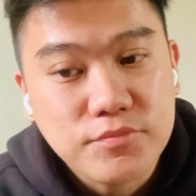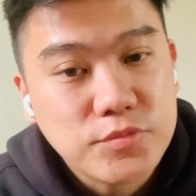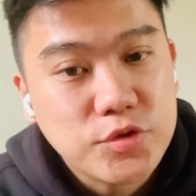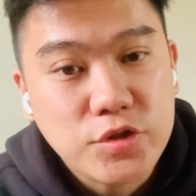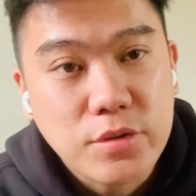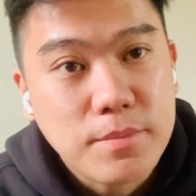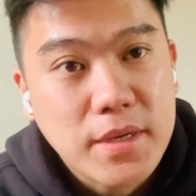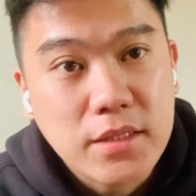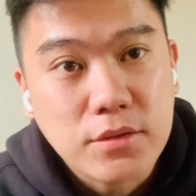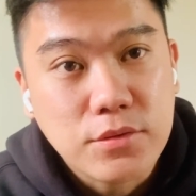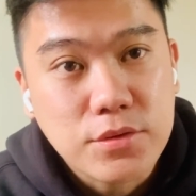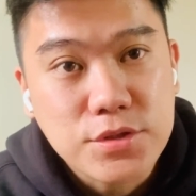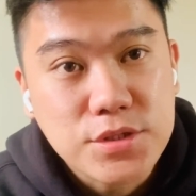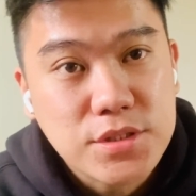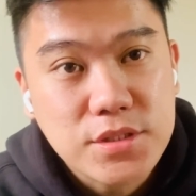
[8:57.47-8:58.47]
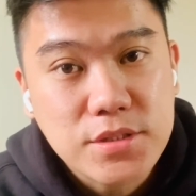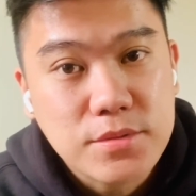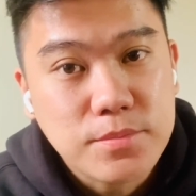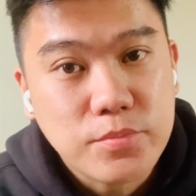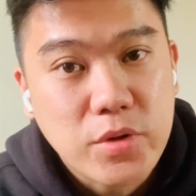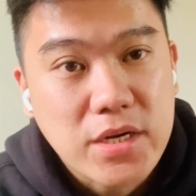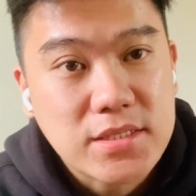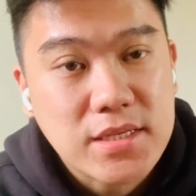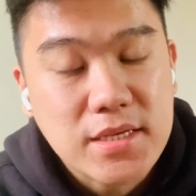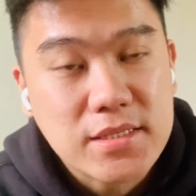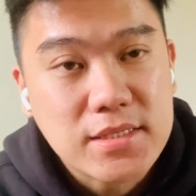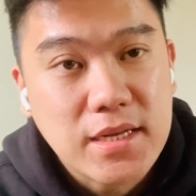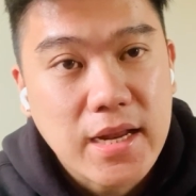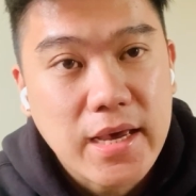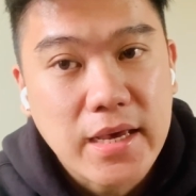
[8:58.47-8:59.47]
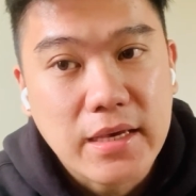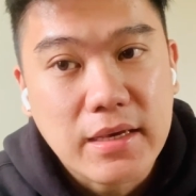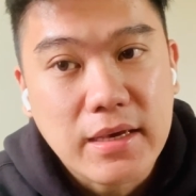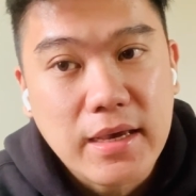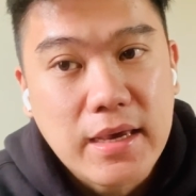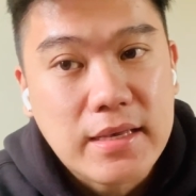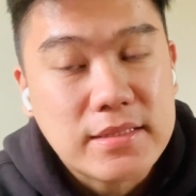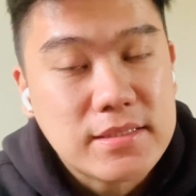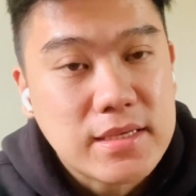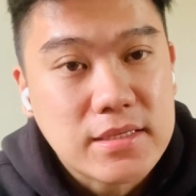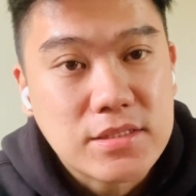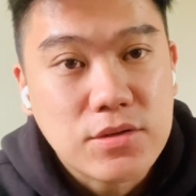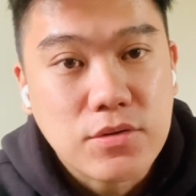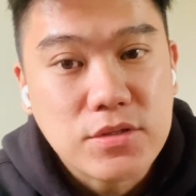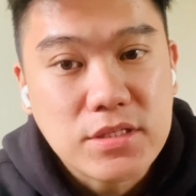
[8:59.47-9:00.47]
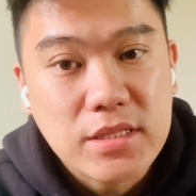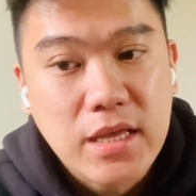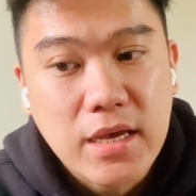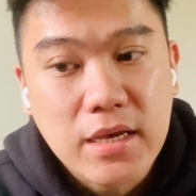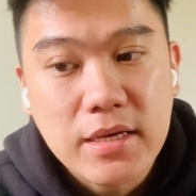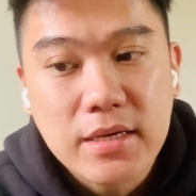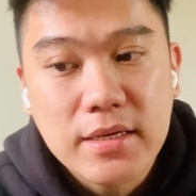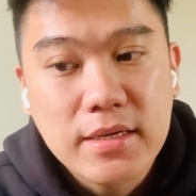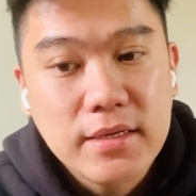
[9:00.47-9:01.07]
tremendous process. Like, it's exhausting,